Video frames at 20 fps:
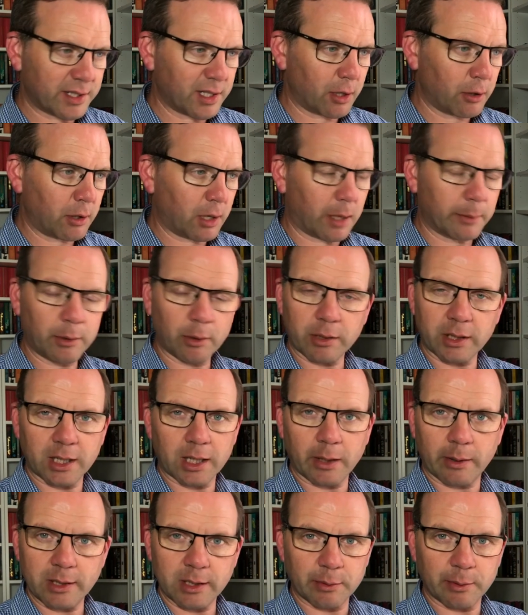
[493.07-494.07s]
So I'm not
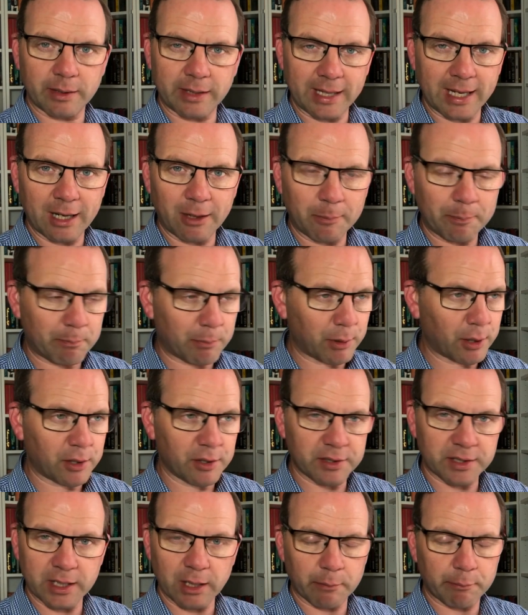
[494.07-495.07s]
going to go into it now
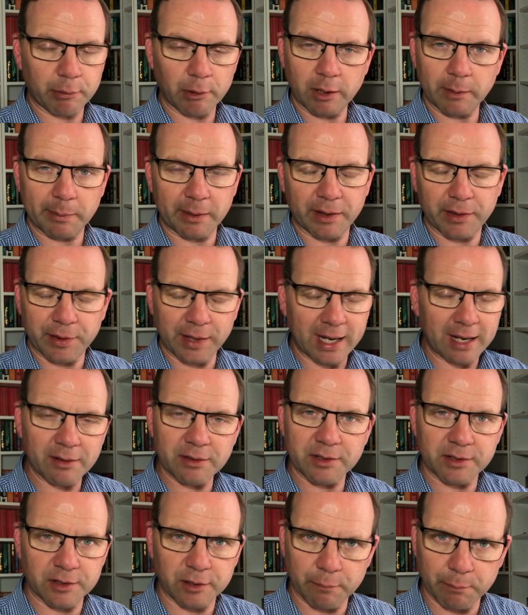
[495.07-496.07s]
because there'll probably be
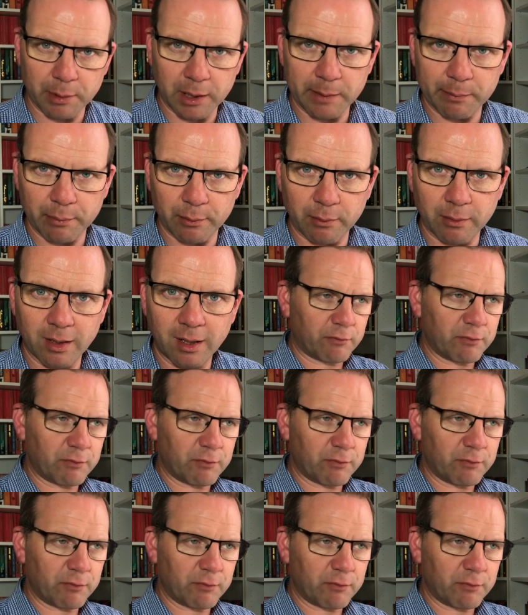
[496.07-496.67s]
thousands of people